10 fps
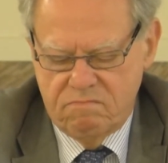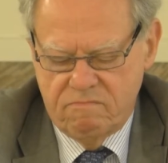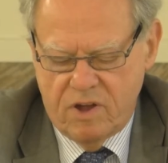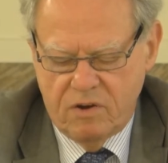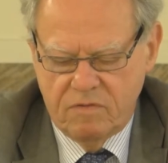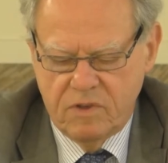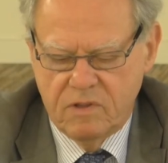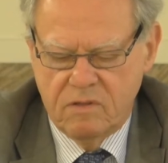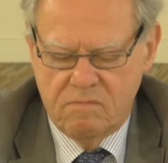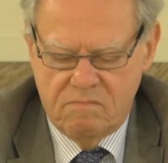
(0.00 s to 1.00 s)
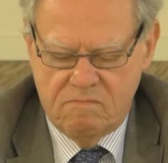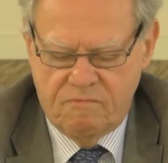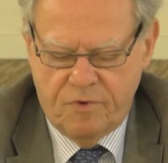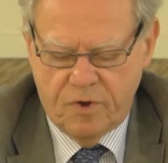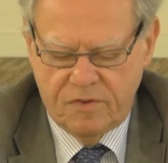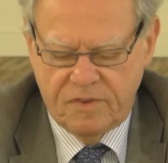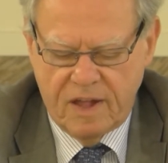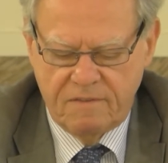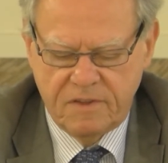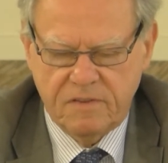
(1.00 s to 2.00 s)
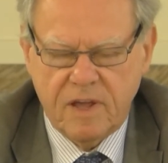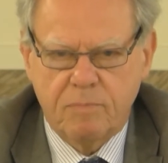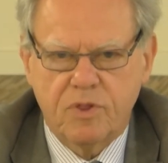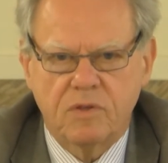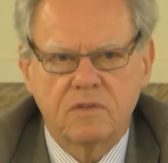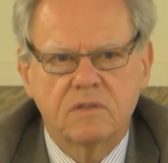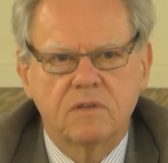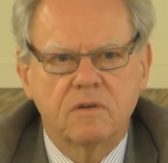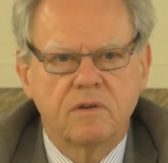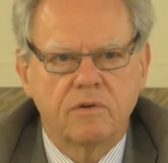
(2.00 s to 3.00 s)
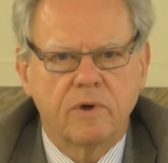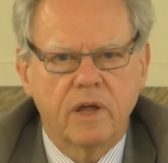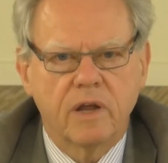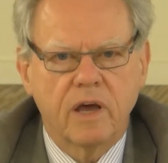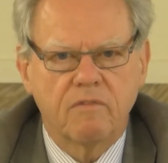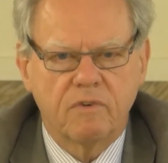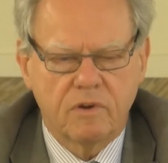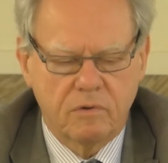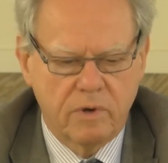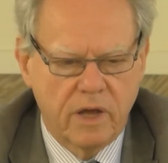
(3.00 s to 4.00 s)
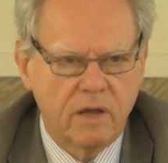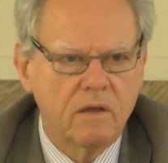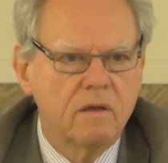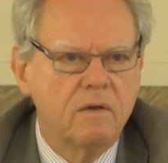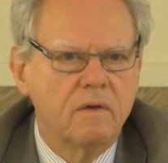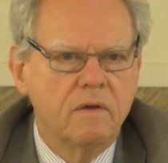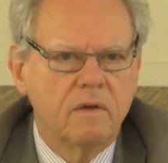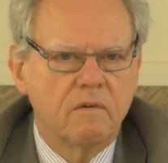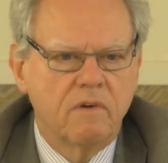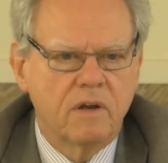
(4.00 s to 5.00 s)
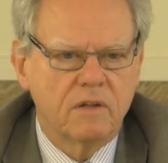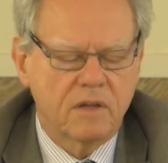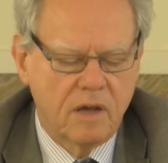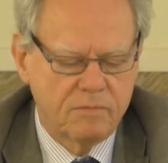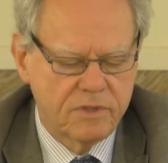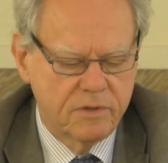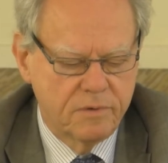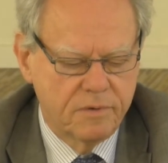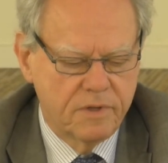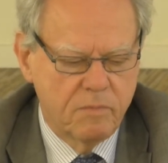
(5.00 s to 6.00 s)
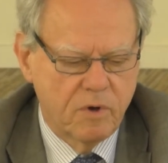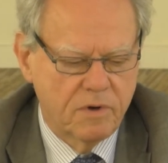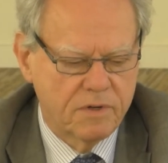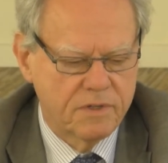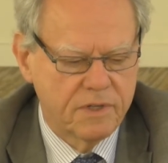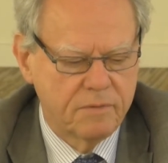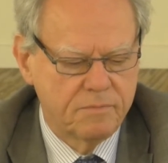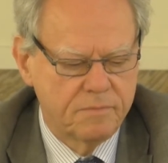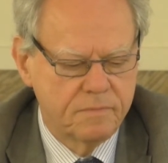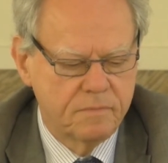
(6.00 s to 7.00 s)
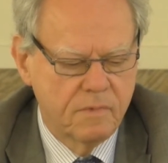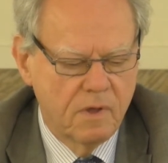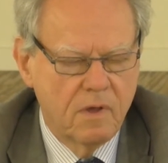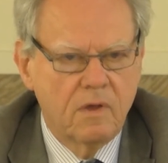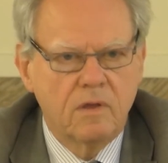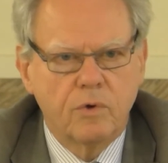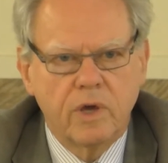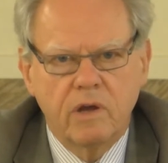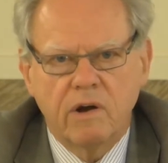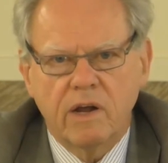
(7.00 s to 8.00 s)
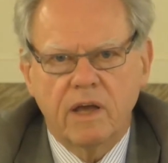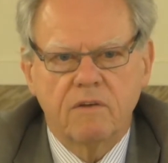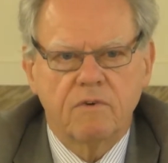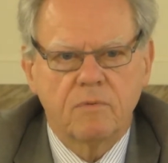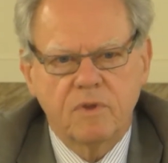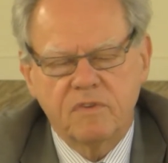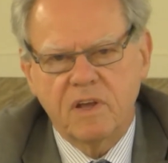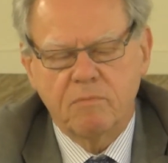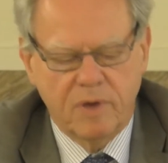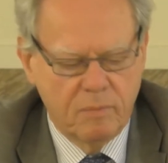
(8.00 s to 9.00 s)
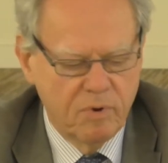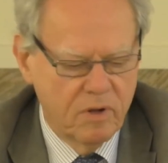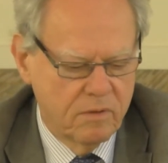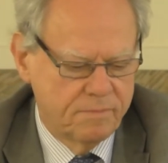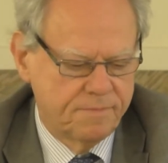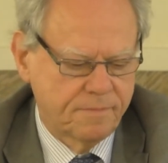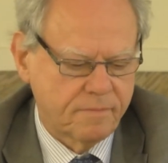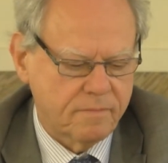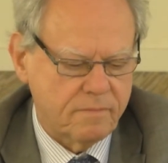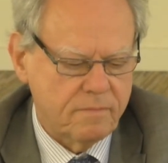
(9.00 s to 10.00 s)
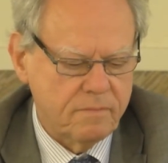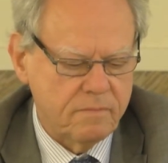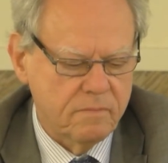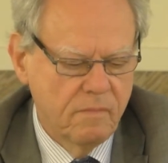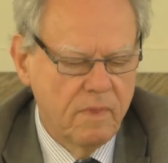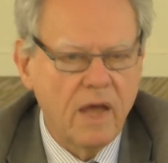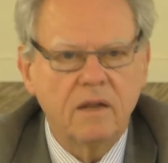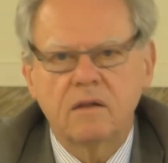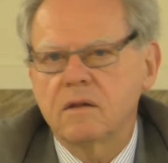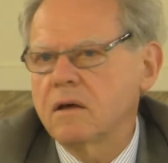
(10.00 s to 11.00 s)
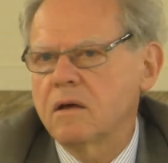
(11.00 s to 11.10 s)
one of the first self-deceptions you can have today when it comes to democracy. You hear again from the same people that